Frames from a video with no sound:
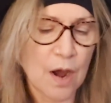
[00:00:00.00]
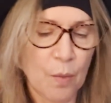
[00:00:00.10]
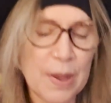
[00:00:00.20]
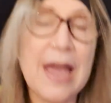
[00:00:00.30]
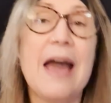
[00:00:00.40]

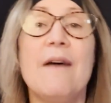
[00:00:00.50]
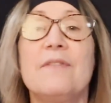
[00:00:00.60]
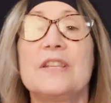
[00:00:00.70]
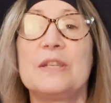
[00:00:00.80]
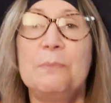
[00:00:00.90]
We
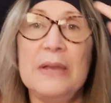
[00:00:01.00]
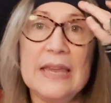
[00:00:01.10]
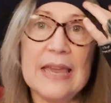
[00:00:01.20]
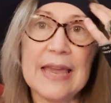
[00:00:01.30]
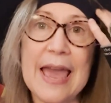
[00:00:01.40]
have
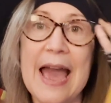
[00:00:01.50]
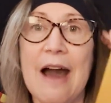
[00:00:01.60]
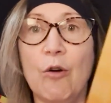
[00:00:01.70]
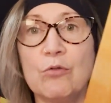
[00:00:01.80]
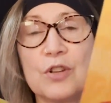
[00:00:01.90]
speaking
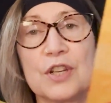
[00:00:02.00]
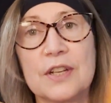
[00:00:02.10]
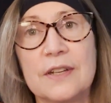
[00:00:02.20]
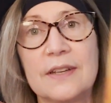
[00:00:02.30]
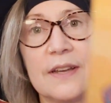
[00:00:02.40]
out.
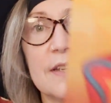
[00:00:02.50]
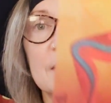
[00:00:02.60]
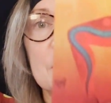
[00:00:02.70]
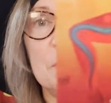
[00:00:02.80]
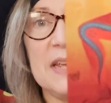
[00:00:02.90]

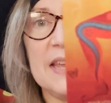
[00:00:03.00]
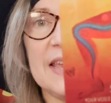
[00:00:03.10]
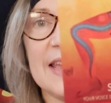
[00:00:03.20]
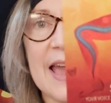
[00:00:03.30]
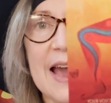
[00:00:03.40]

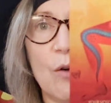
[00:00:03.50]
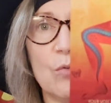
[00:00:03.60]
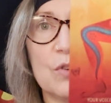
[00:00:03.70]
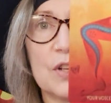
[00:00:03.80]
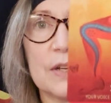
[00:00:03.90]
Speaking
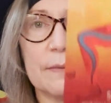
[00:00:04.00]
out.